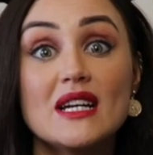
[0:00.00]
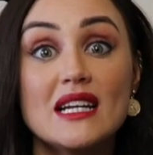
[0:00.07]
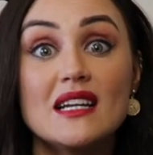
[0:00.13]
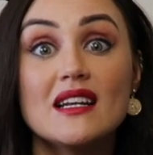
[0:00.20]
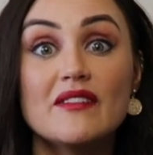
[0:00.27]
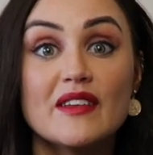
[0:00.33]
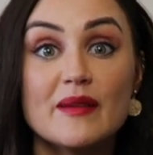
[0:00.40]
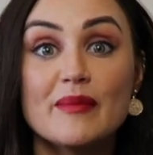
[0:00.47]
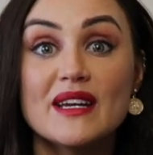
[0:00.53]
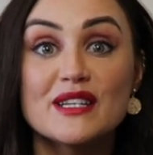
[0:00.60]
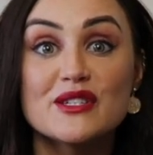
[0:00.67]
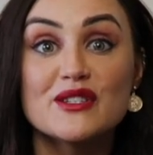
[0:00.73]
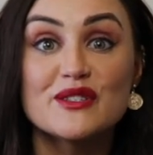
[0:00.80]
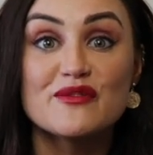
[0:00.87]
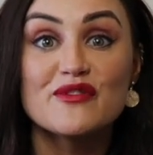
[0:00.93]
really lovely
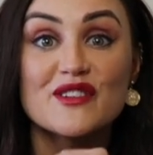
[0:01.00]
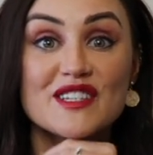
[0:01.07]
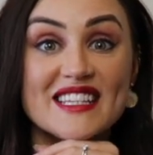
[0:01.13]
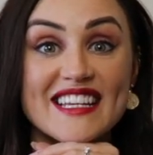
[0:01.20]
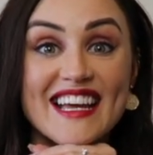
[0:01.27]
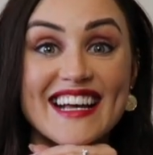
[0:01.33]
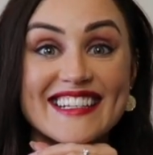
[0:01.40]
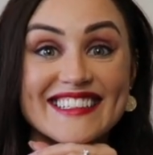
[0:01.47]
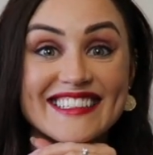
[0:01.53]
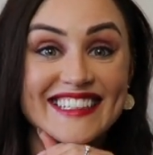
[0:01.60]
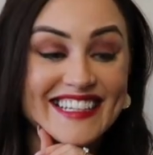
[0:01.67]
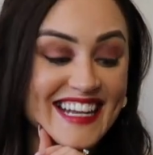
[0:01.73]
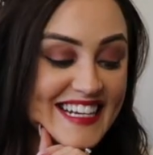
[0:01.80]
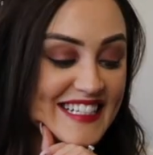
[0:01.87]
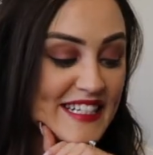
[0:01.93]
pictures in front of the castle
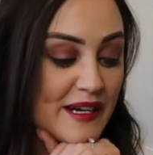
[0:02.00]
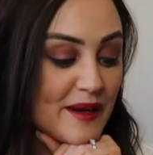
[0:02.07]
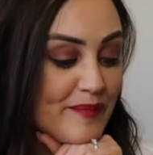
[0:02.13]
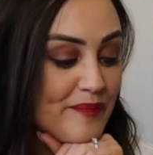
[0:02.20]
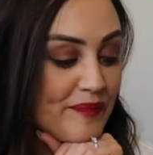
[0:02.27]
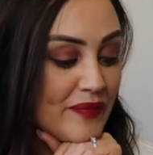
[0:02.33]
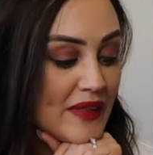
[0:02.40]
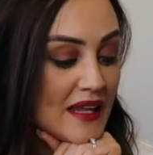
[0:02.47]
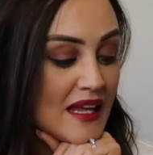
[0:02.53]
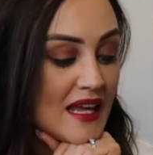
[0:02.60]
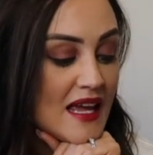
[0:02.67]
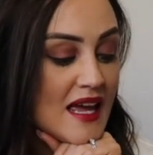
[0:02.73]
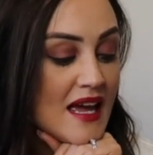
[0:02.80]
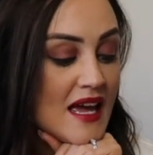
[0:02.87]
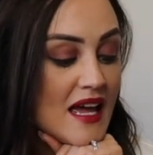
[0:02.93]
at nighttime.
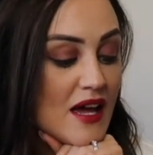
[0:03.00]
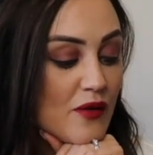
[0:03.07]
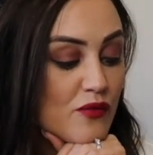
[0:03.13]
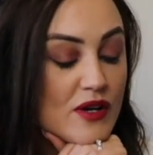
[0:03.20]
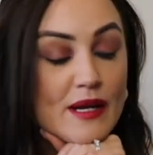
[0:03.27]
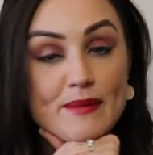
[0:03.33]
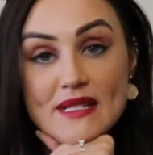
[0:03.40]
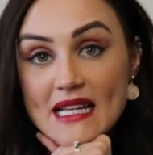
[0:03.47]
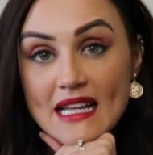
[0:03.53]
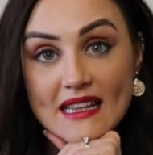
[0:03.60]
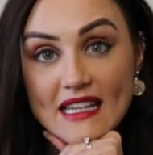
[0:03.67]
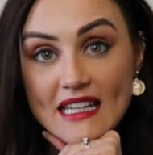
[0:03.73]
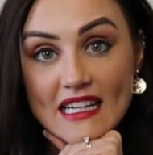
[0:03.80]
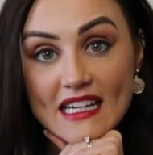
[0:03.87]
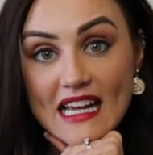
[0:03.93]
Ribs at
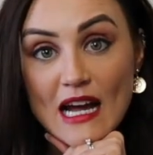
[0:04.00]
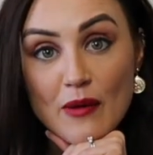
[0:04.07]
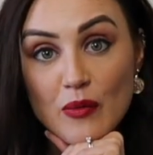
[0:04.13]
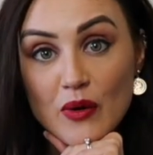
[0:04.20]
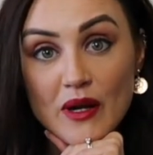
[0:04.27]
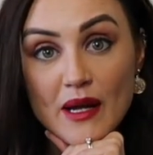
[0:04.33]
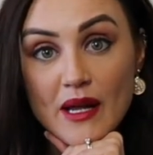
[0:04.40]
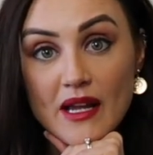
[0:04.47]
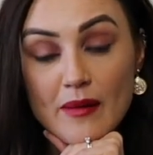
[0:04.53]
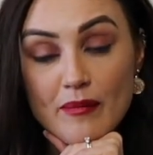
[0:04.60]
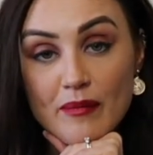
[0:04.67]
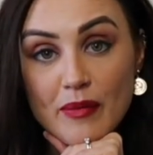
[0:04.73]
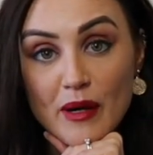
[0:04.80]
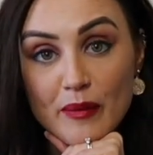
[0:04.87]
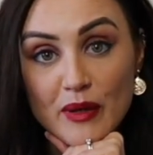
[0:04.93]
the Cowboy
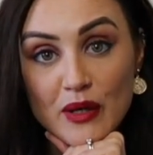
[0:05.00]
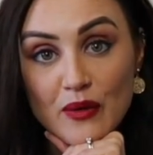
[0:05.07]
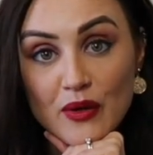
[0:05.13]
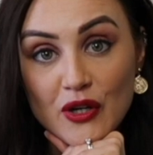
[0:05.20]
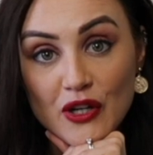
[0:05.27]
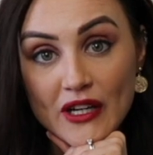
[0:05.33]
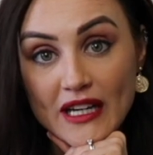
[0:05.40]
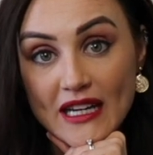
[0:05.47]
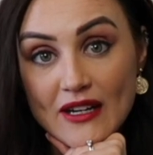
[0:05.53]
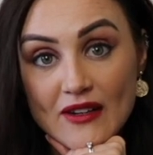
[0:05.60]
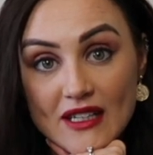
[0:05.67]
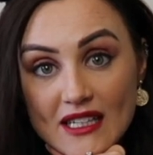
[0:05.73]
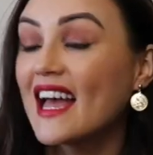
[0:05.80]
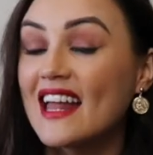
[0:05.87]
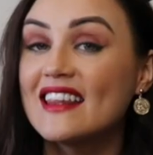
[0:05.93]
Barbecue Cookout.
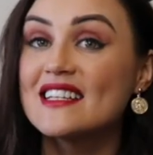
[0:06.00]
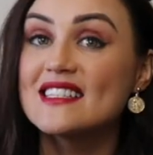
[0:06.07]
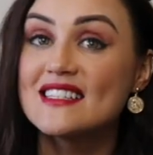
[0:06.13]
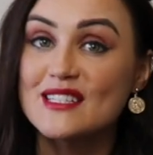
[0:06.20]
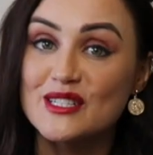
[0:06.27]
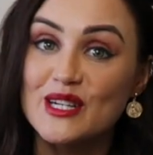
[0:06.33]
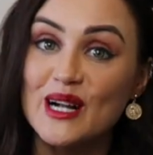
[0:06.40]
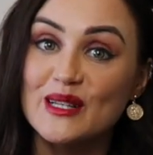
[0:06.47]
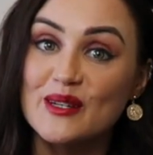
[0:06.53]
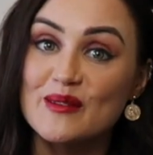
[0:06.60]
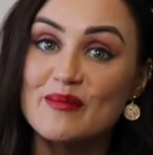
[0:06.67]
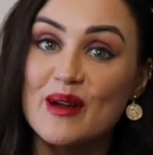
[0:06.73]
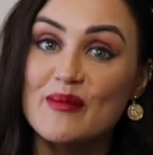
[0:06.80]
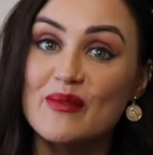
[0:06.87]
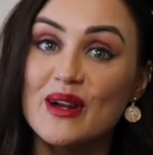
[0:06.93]
Again, this is a childhood
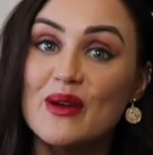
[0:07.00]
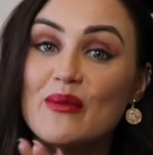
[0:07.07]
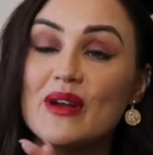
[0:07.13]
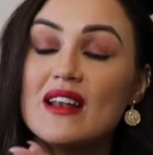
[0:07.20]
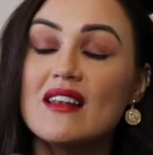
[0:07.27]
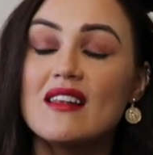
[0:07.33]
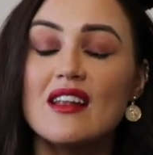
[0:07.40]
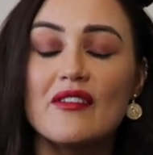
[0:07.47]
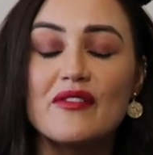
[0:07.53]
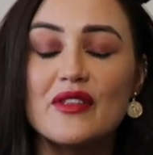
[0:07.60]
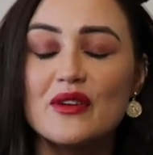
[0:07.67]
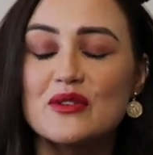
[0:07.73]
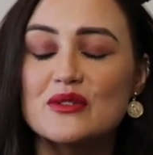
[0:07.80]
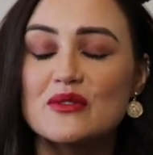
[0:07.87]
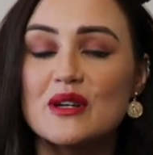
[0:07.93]
memory. We love
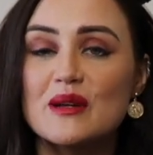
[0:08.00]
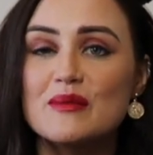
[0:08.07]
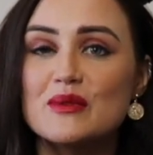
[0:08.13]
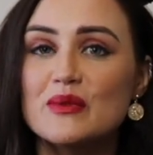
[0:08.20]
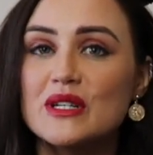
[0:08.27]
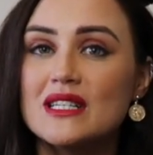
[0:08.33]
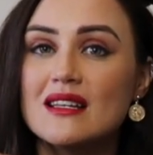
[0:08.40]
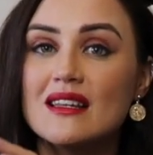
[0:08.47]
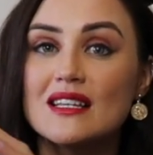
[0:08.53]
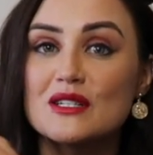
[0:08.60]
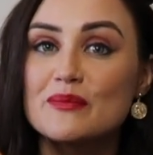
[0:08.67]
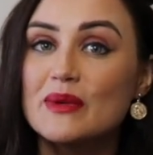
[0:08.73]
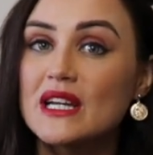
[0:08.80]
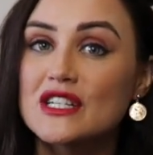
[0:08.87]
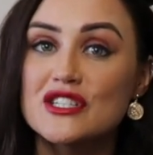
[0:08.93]
those ribs. There's
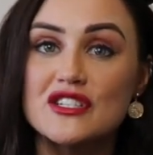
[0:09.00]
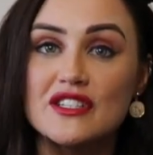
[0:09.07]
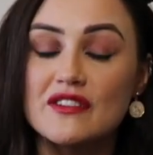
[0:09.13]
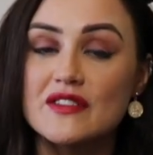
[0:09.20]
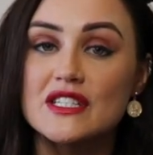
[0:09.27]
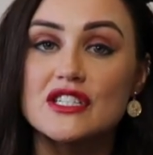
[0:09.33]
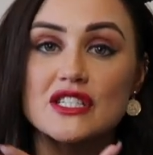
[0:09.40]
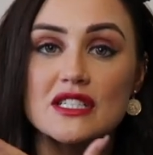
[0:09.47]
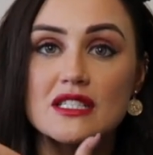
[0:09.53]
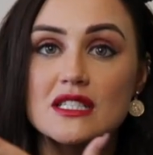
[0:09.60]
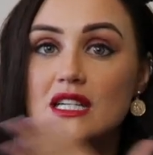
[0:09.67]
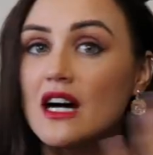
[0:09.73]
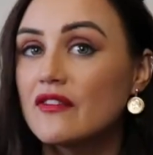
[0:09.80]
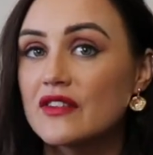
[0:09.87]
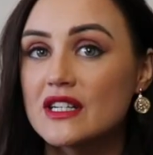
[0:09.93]
pictures of us just
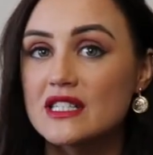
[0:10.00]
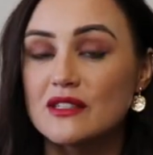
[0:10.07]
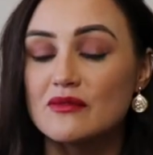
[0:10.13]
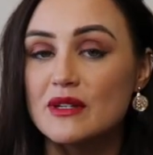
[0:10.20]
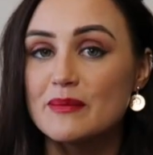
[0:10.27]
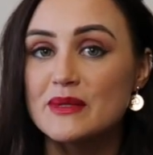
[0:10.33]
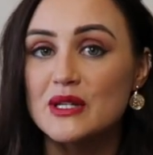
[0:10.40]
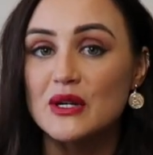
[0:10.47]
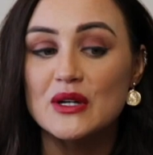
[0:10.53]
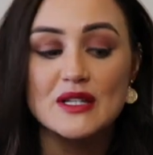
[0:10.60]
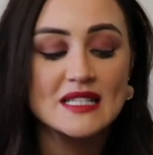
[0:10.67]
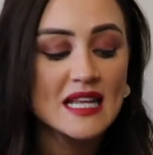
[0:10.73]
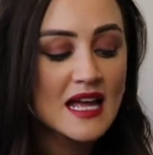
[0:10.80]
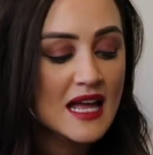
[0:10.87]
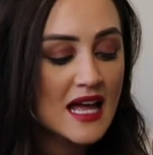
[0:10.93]
covered in rib
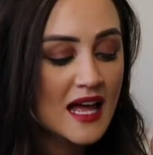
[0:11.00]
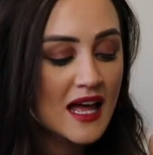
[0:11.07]
sauce.